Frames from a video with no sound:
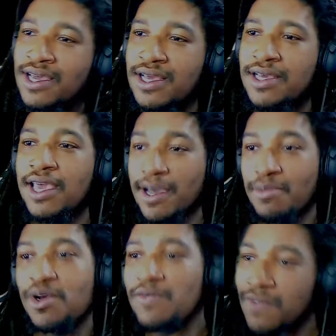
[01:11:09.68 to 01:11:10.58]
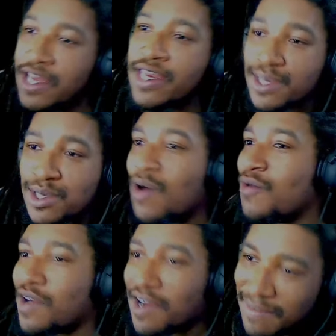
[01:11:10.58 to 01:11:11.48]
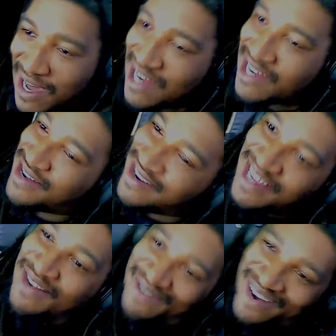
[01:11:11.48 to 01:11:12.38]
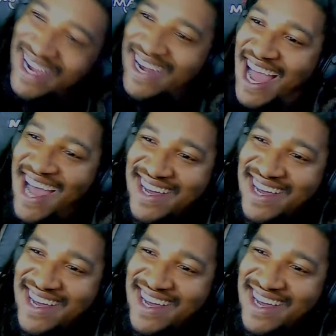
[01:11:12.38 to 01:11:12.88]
Yeah, bro, run this. Don't worry about it, Shorty. He run it out